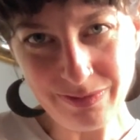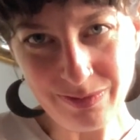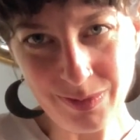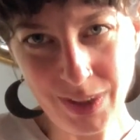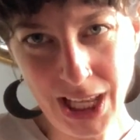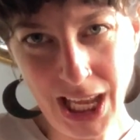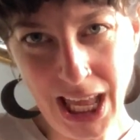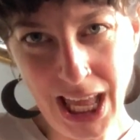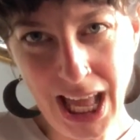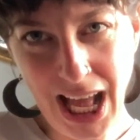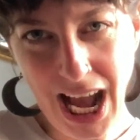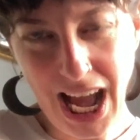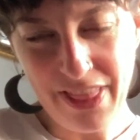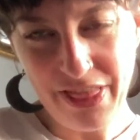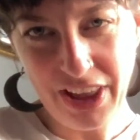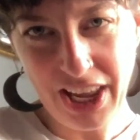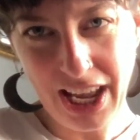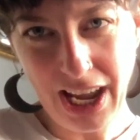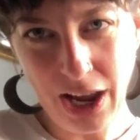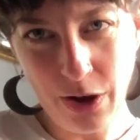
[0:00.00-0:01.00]
I
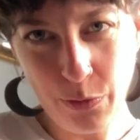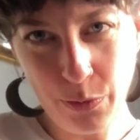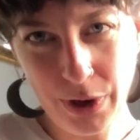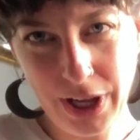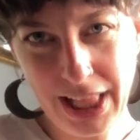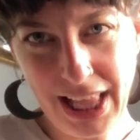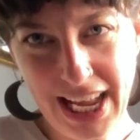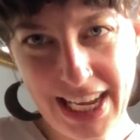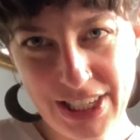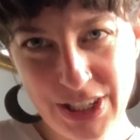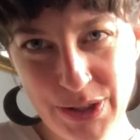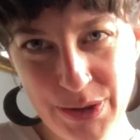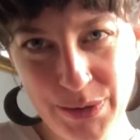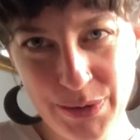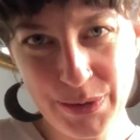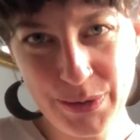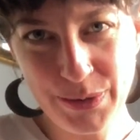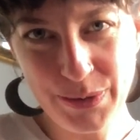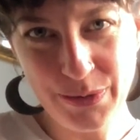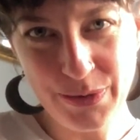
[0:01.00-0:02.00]
think I realized
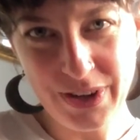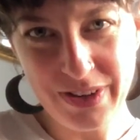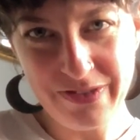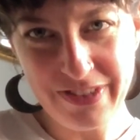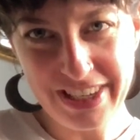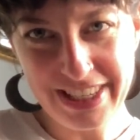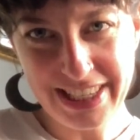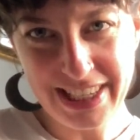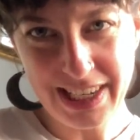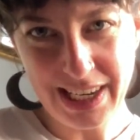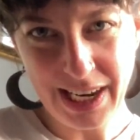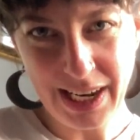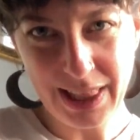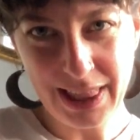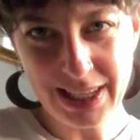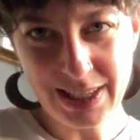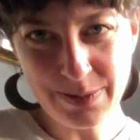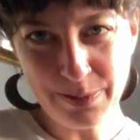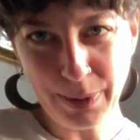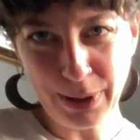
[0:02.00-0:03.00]
through revisiting
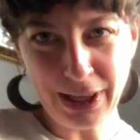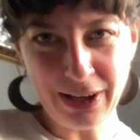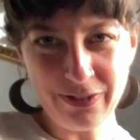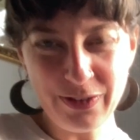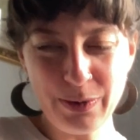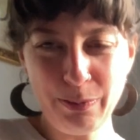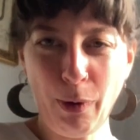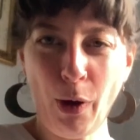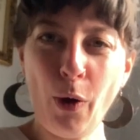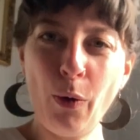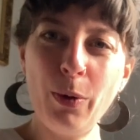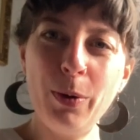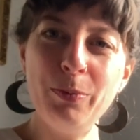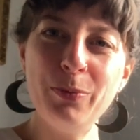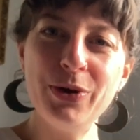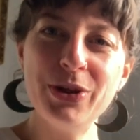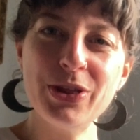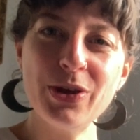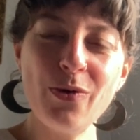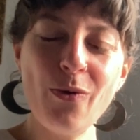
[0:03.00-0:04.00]
this beloved poem
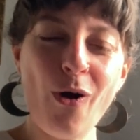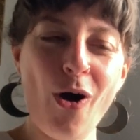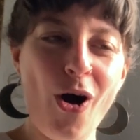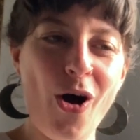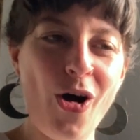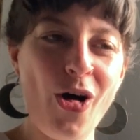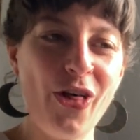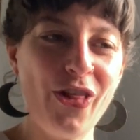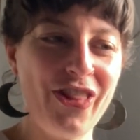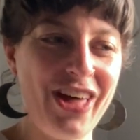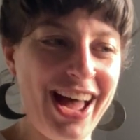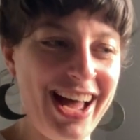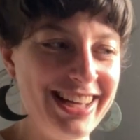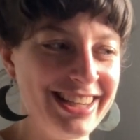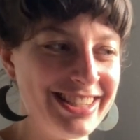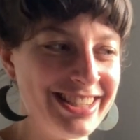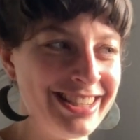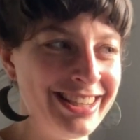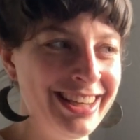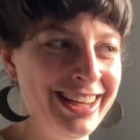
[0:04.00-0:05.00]
with you all
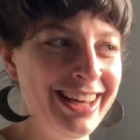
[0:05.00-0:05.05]
that